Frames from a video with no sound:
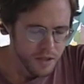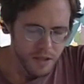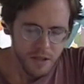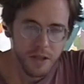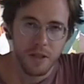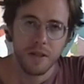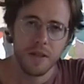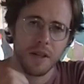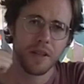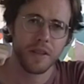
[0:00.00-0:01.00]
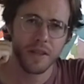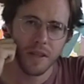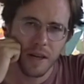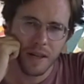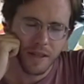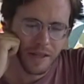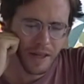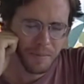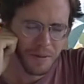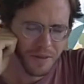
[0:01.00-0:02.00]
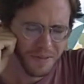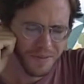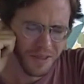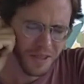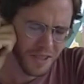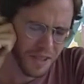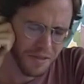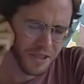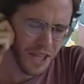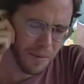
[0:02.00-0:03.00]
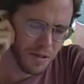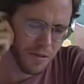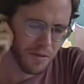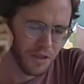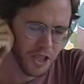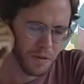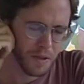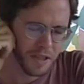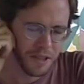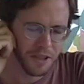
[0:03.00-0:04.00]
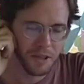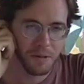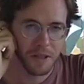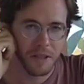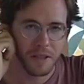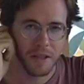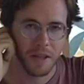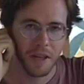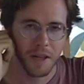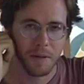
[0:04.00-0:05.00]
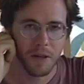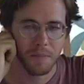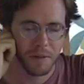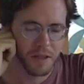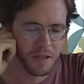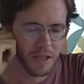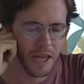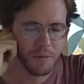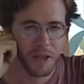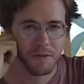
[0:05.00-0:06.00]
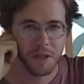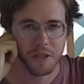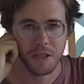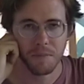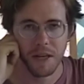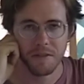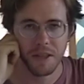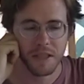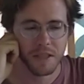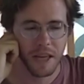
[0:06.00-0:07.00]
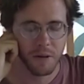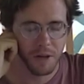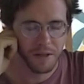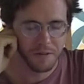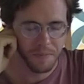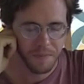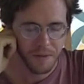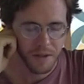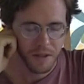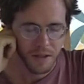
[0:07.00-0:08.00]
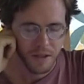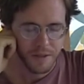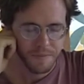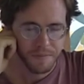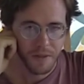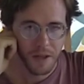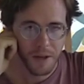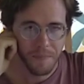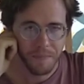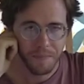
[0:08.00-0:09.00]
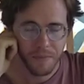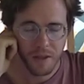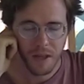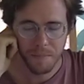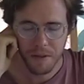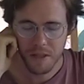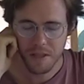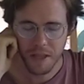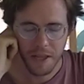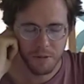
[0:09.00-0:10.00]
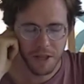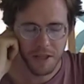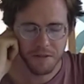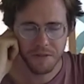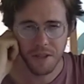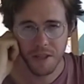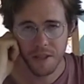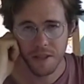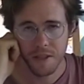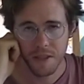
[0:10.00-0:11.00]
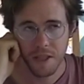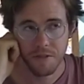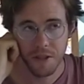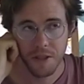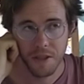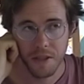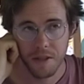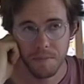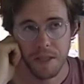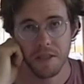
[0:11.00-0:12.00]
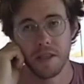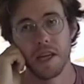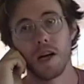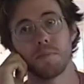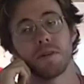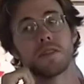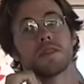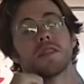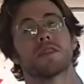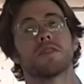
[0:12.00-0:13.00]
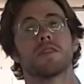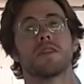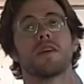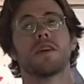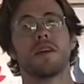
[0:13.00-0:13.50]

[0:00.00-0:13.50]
So there's different types of inverters, but generally we're thinking about pure sine wave versus modified sine wave. A pure sine wave inverter basically outputs its electricity.